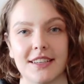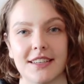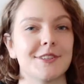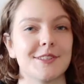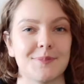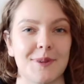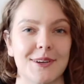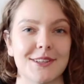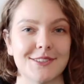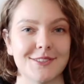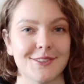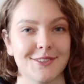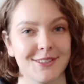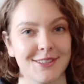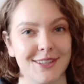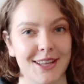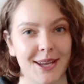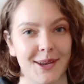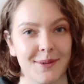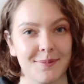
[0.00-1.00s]
corresponds to
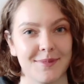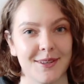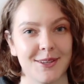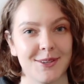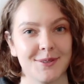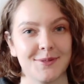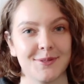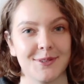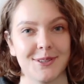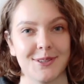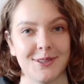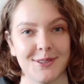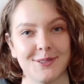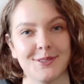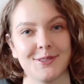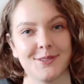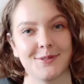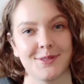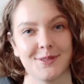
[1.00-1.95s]
the name that you would use